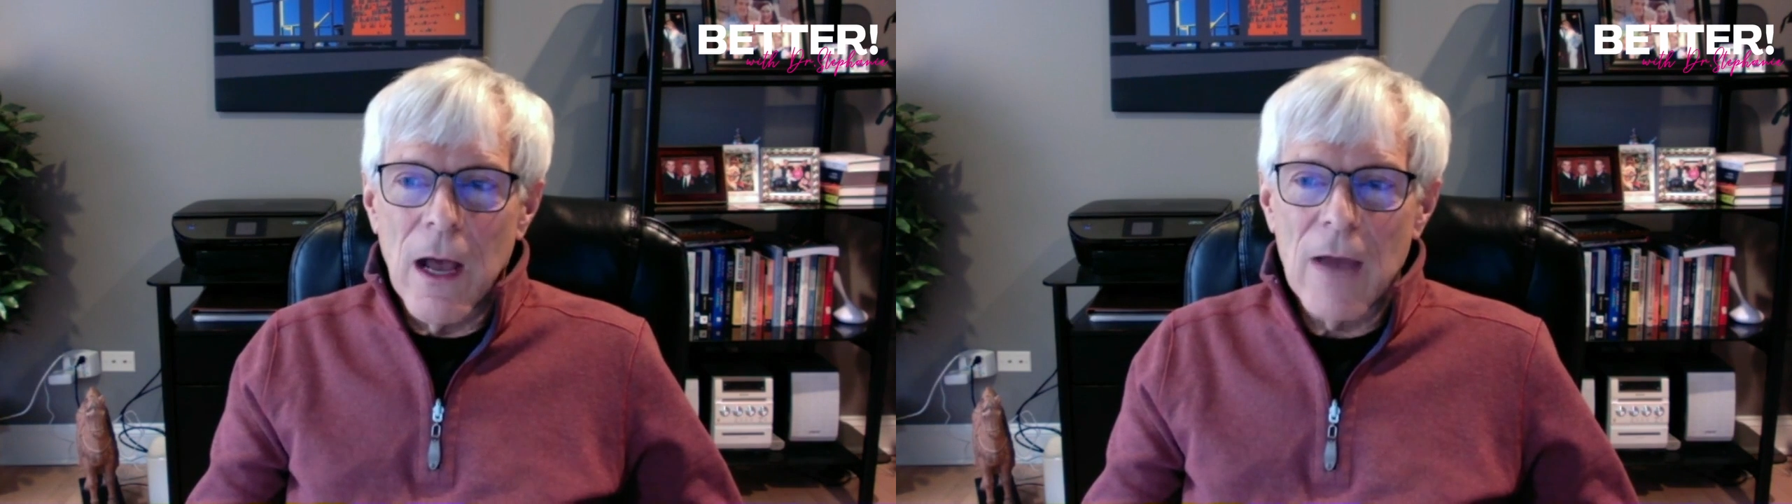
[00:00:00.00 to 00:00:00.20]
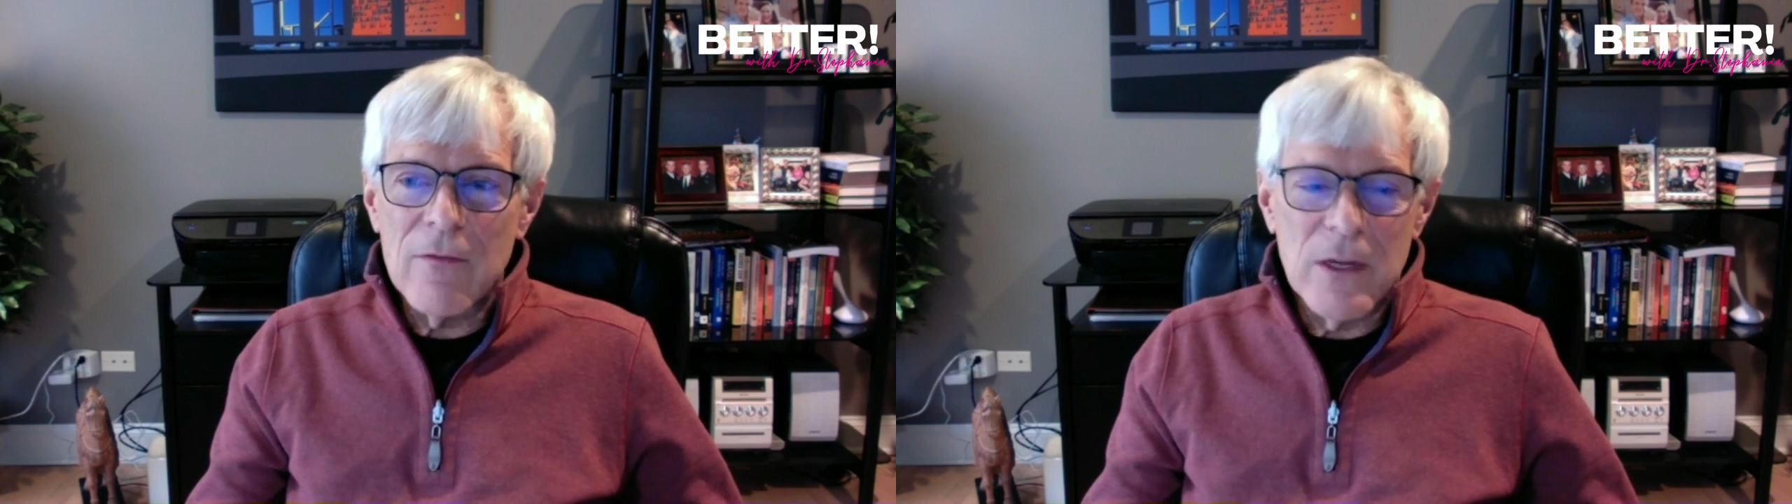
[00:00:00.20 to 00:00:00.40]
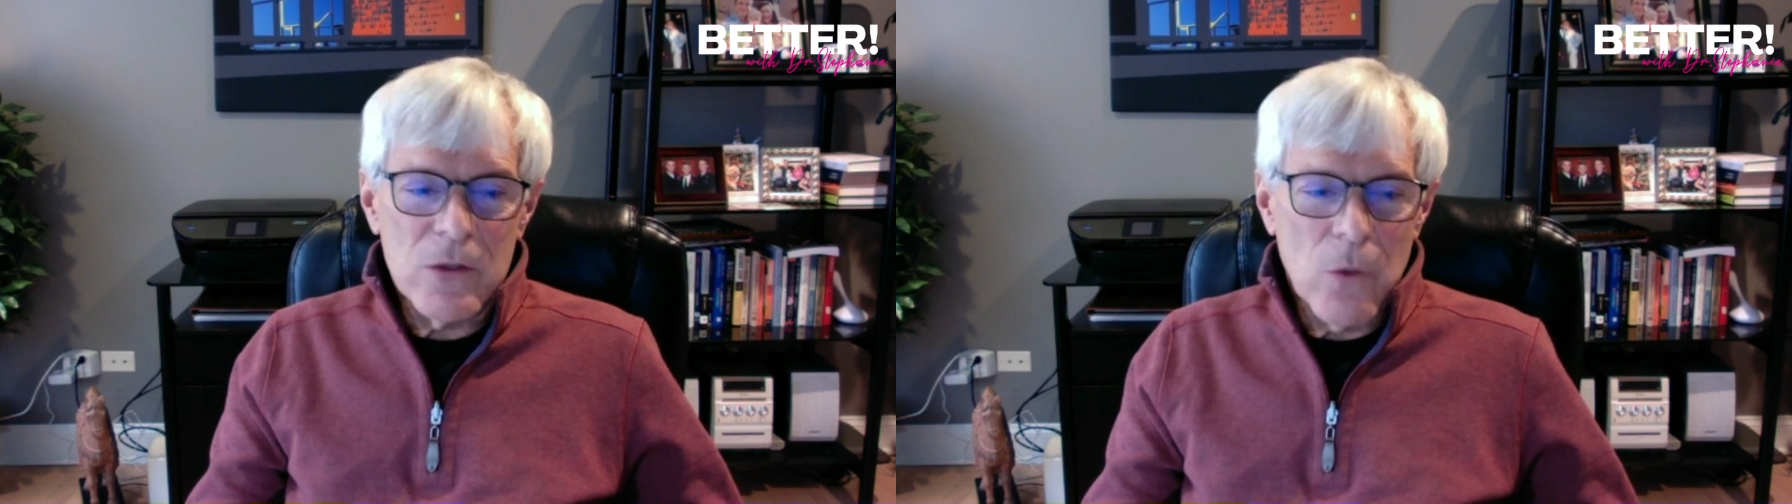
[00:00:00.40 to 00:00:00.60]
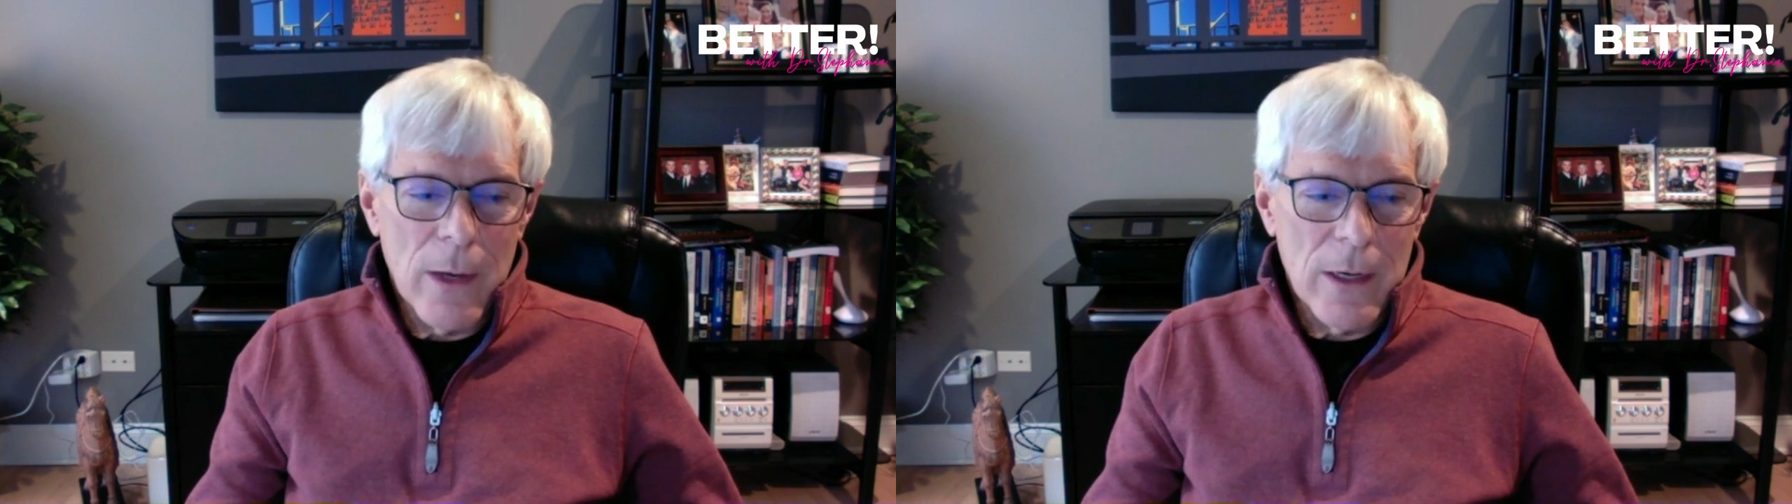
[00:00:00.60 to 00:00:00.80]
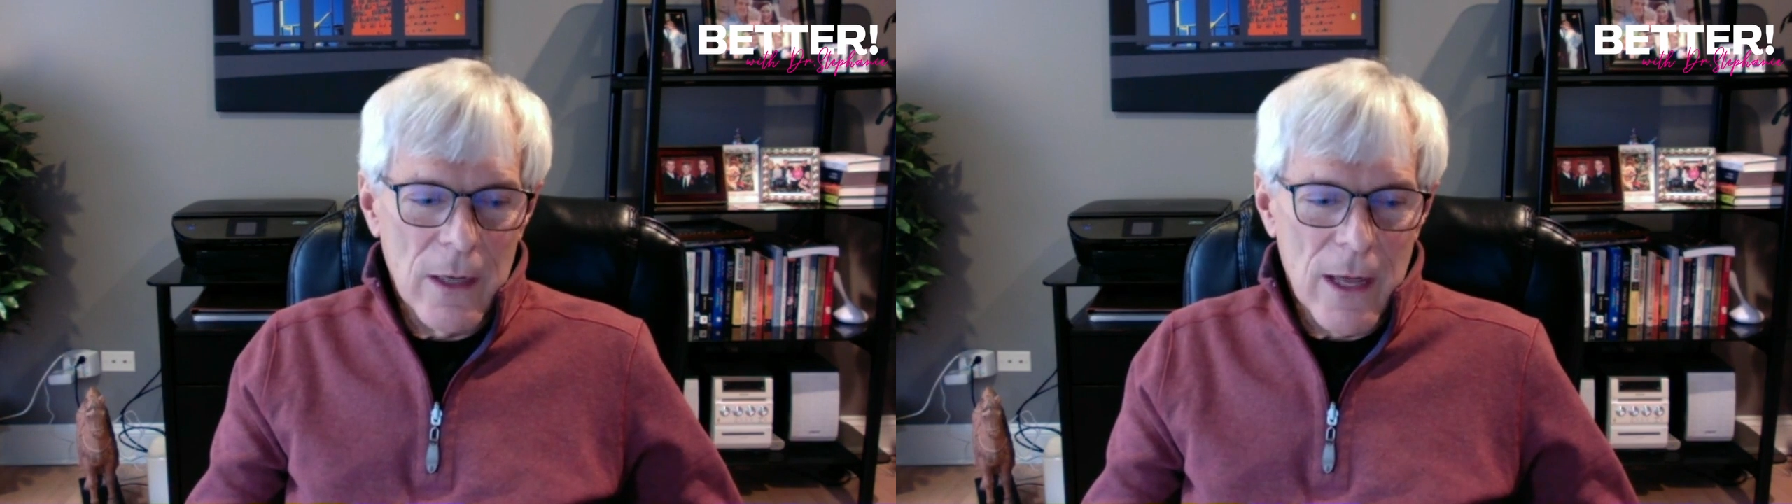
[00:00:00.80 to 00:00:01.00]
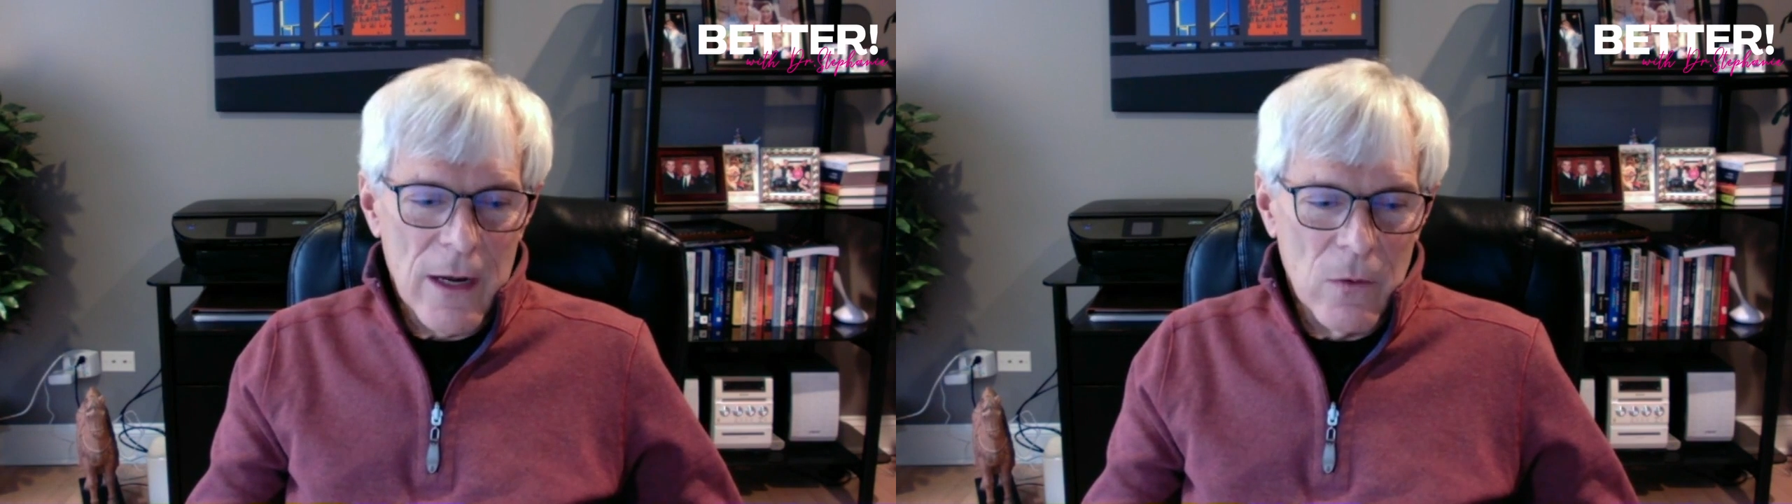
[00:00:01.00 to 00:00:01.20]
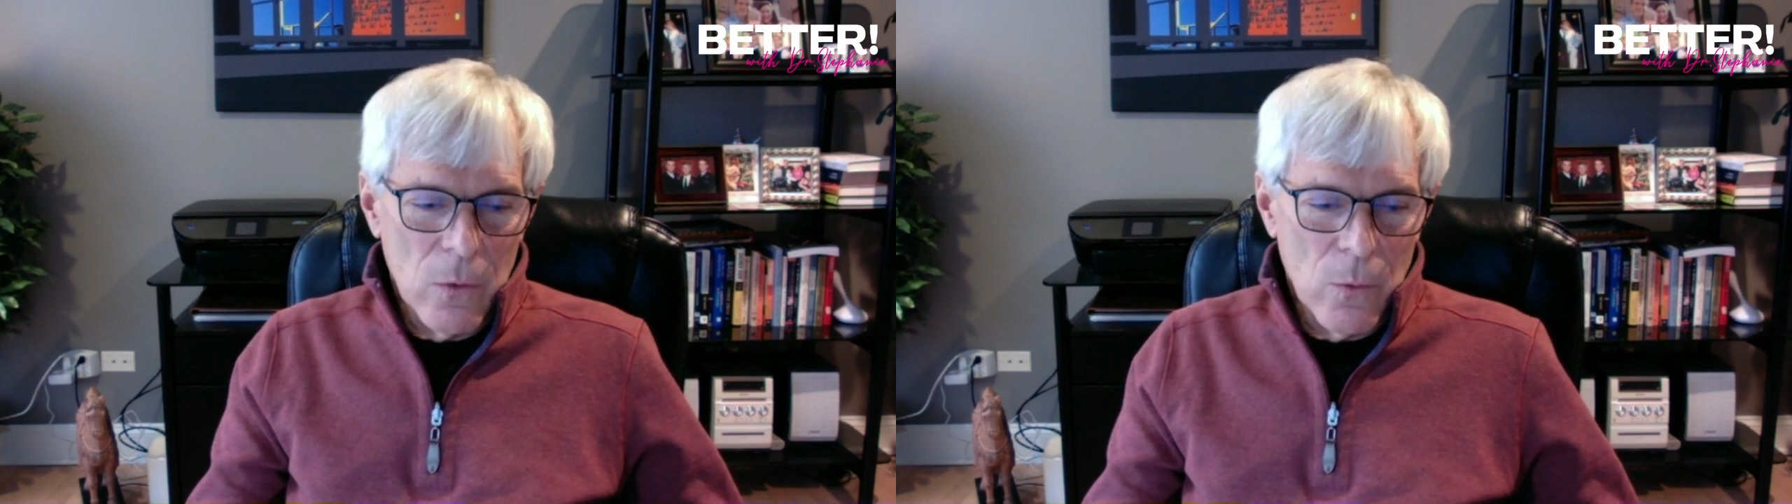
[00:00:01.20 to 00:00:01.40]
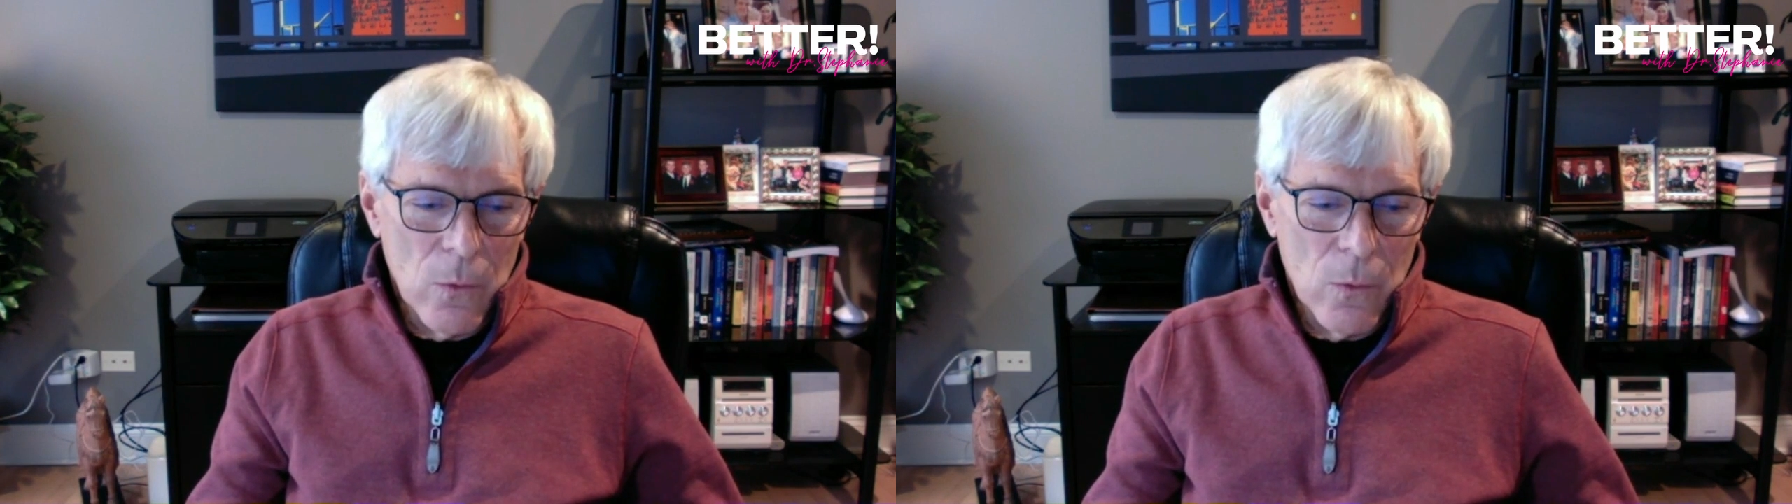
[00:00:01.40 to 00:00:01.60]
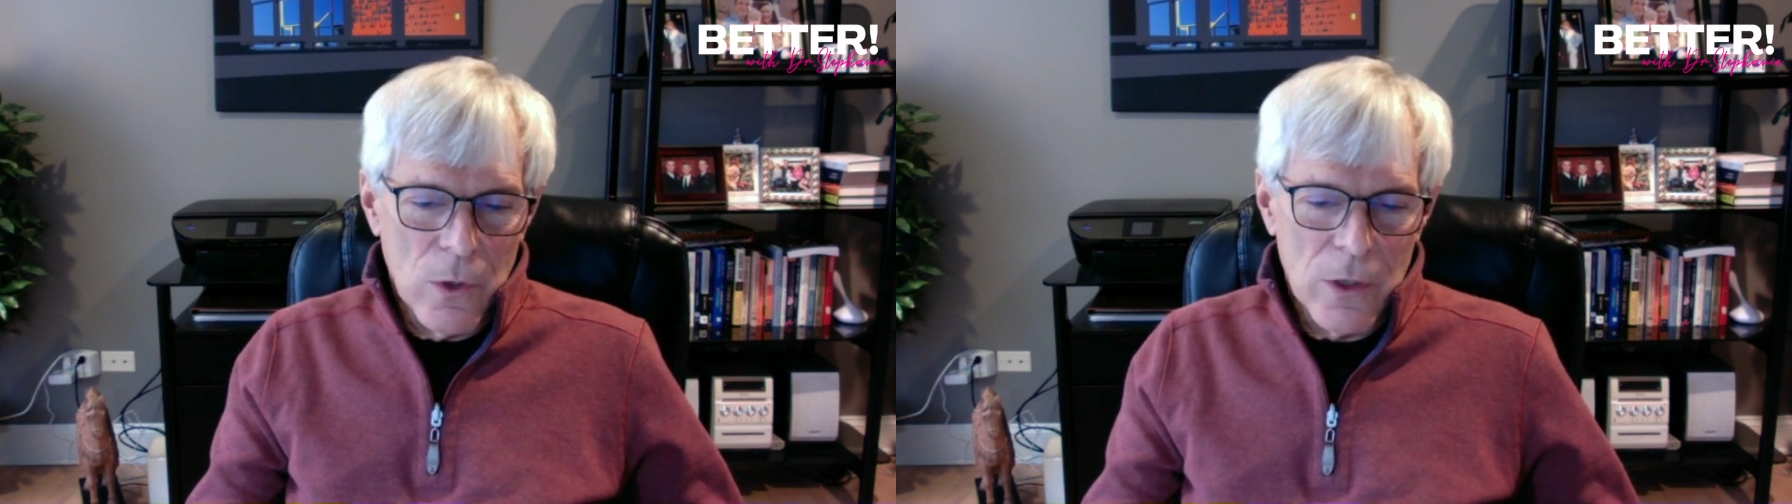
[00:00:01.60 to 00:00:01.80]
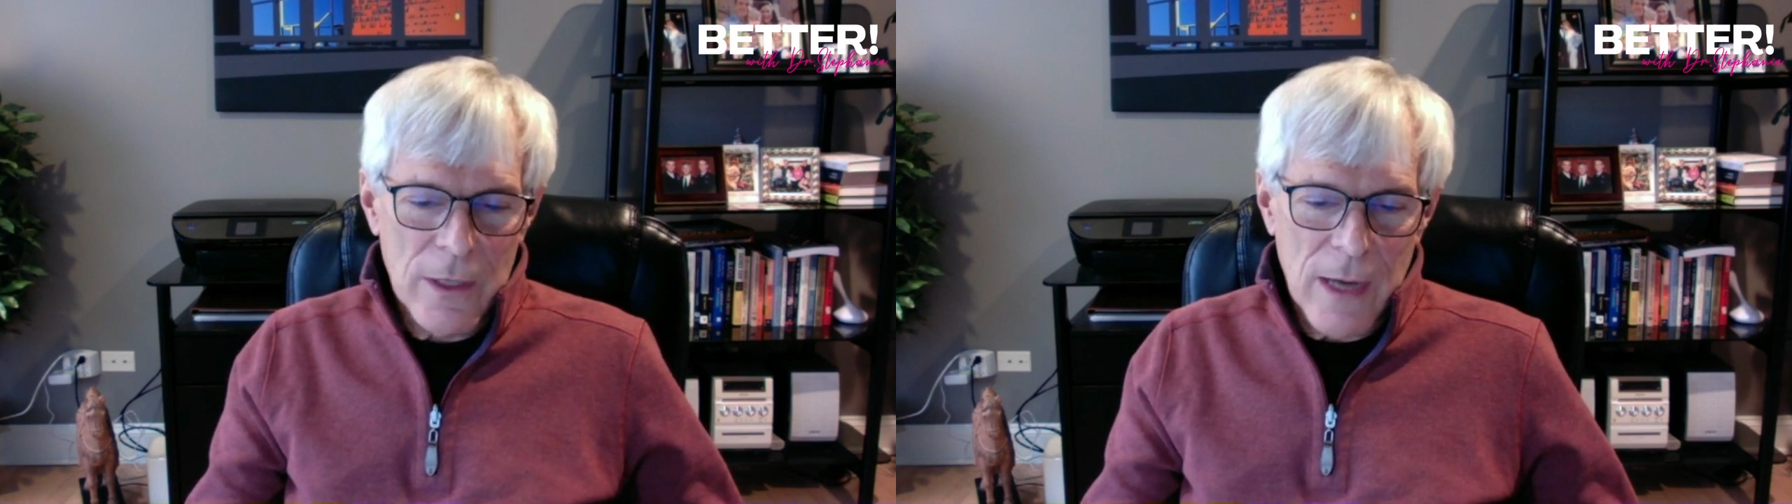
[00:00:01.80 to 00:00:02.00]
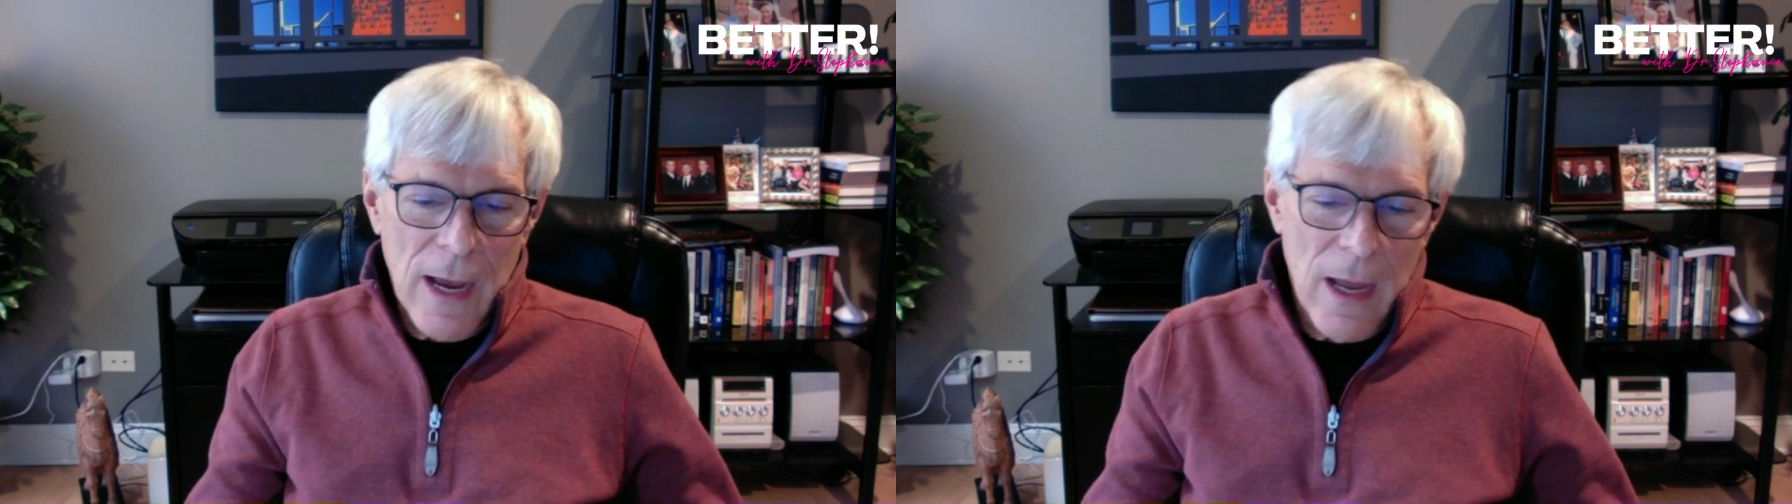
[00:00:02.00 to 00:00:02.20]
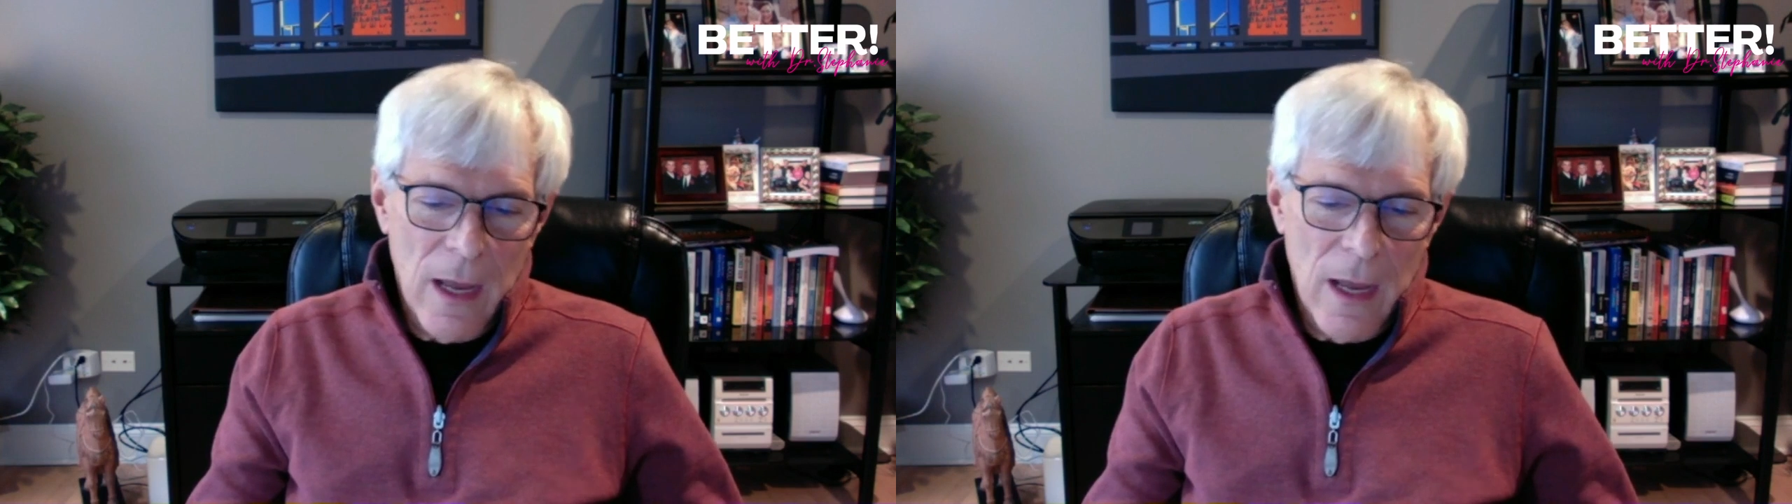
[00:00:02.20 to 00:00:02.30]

I've done quite a lot of work